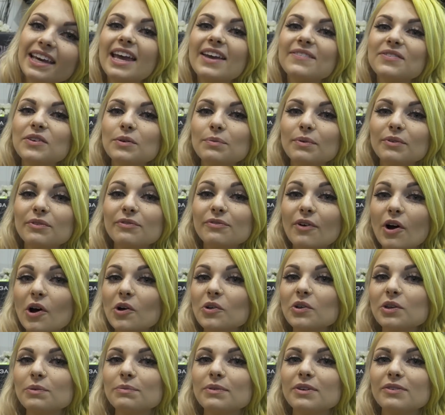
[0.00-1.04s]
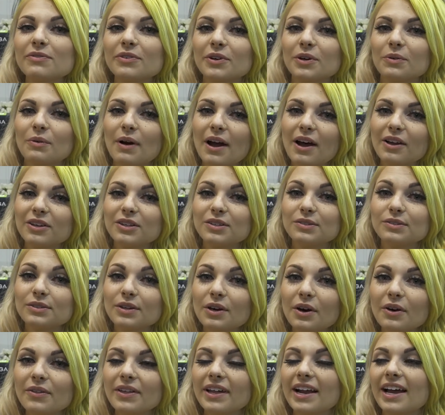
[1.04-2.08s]
If you've been following me for a while, you
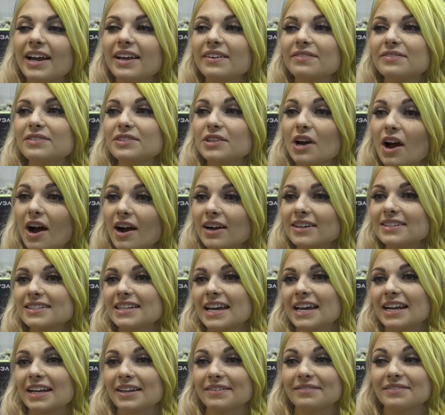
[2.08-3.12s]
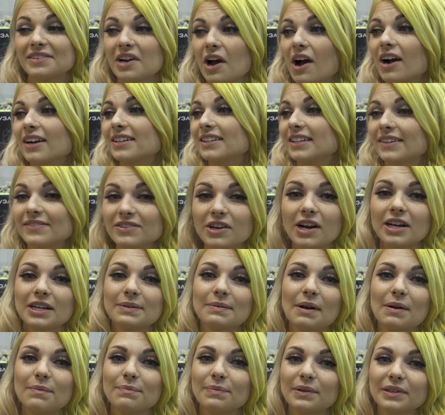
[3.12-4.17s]
know that I've talked
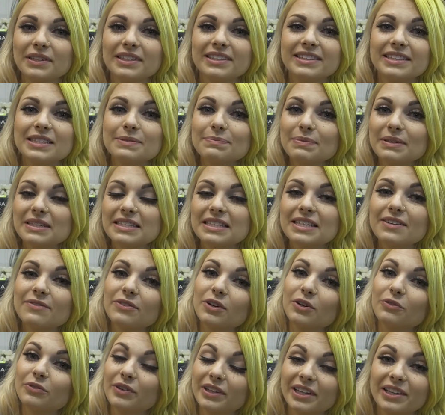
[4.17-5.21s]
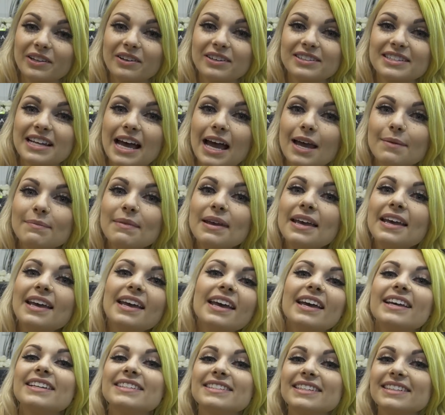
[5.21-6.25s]
about building this PC for a really long time.
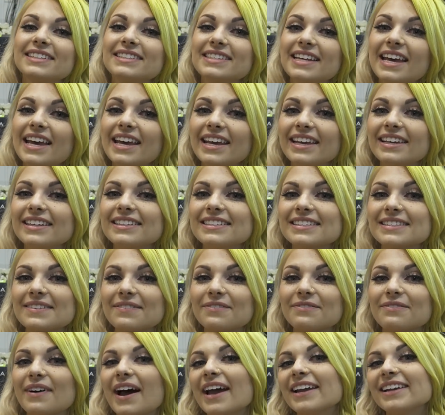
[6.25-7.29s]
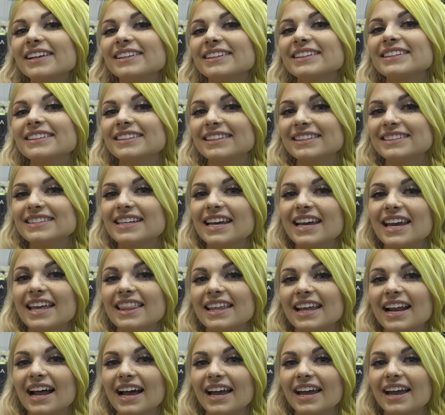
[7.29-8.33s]
And today is finally the day
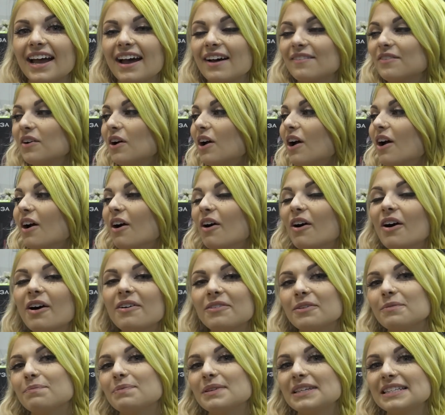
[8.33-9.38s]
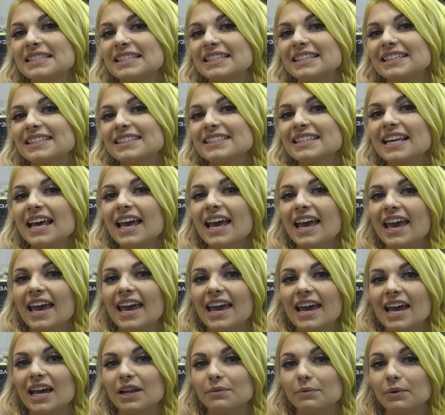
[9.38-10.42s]
that I have all the pieces
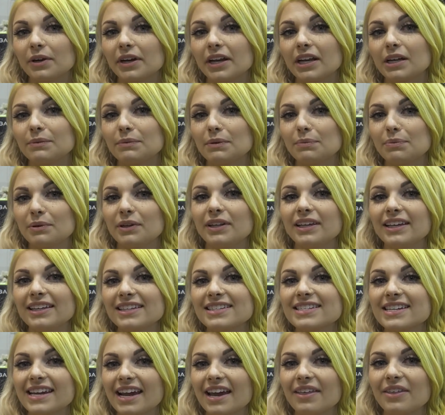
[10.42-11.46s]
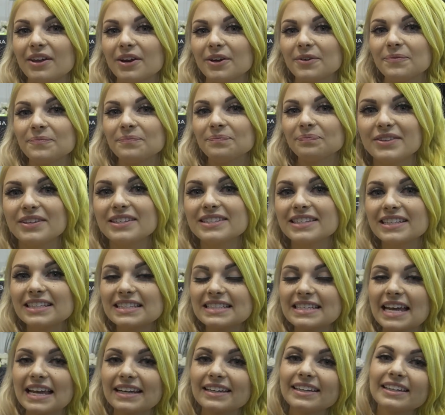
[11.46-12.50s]
and we are going to be putting it together. This is
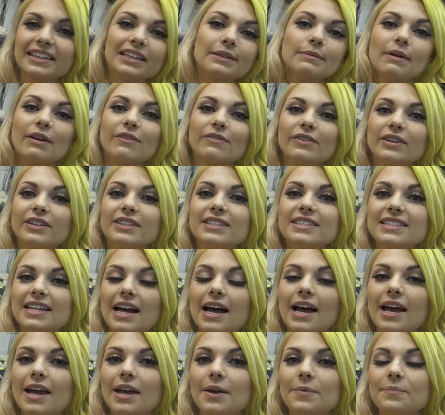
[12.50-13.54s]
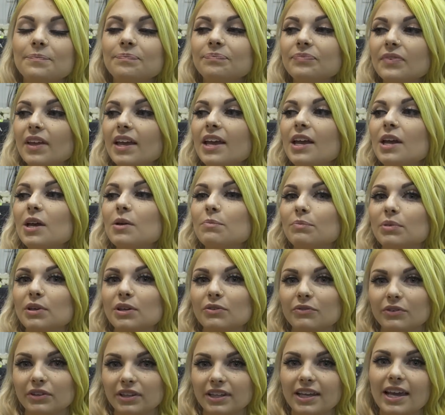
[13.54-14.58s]
technically my first time
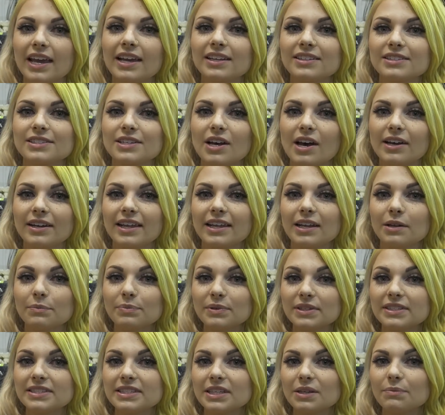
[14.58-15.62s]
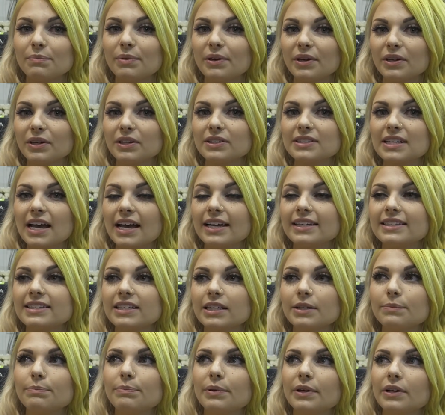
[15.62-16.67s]
being really hands-on in a PC build. I
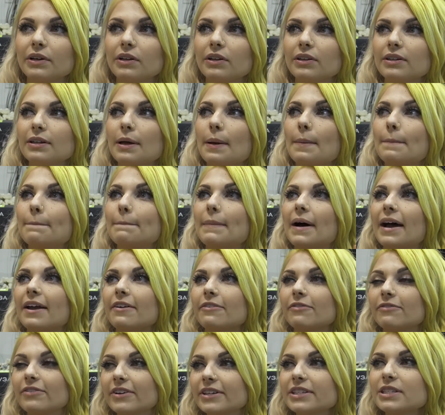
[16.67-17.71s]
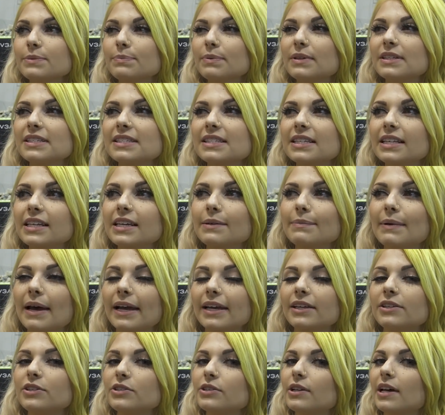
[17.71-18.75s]
did build my first PC back
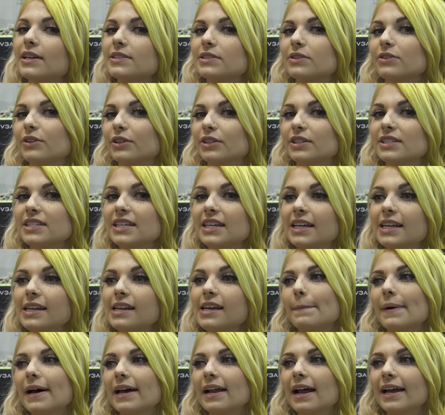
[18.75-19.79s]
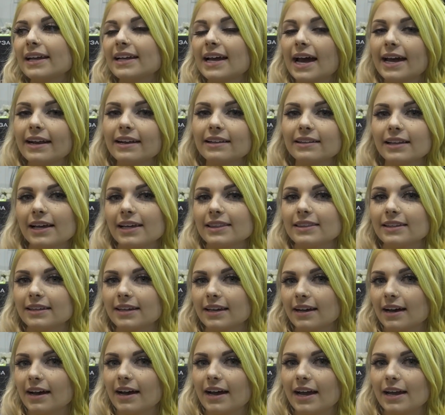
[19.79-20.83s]
in 2013, but I kind of let the
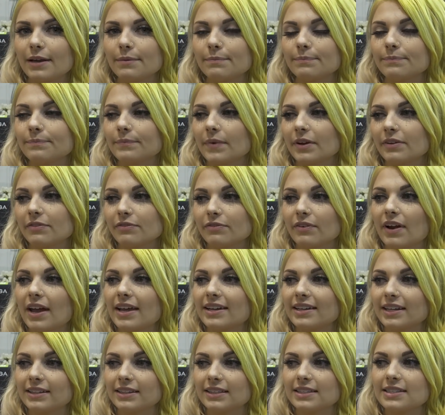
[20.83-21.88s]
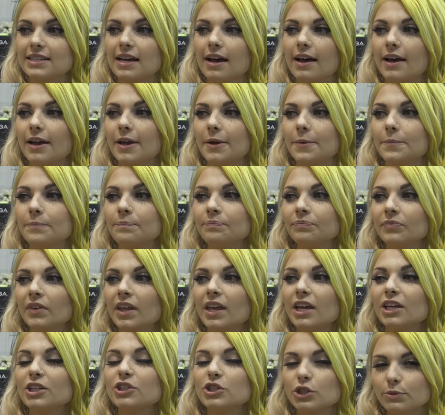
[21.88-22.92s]
guy, my friend at the time,
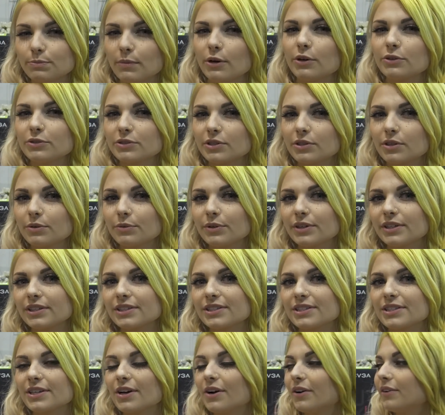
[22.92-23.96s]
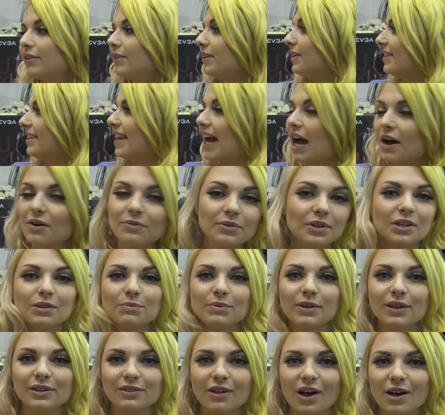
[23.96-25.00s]
do most of the work. So now I'm going to
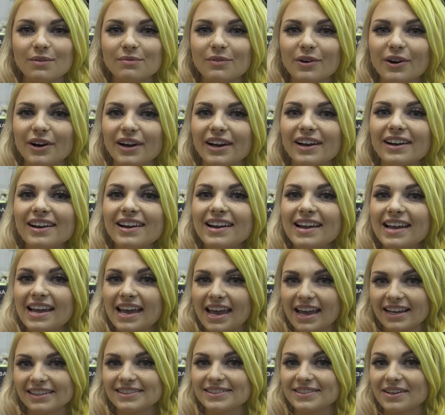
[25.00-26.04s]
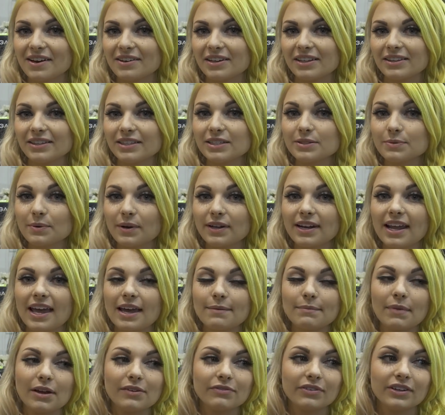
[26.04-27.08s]
be a lot more hands-on in this one,
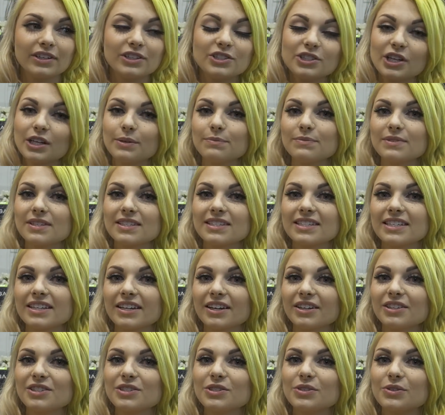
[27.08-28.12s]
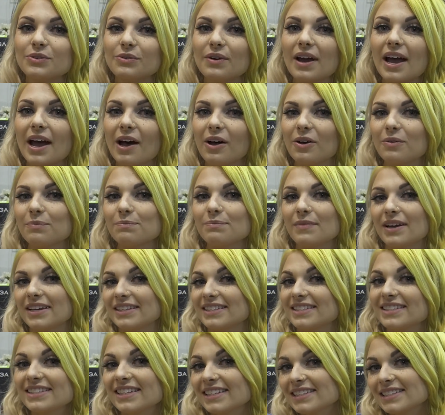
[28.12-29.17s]
and my friend James is here to help
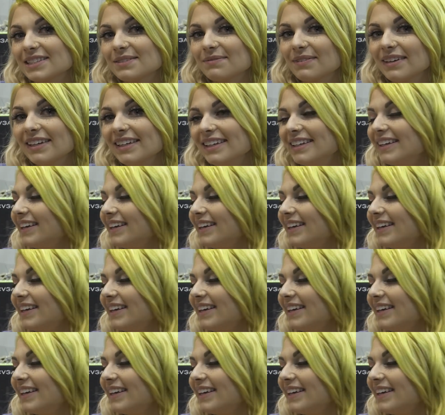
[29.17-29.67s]
assist me.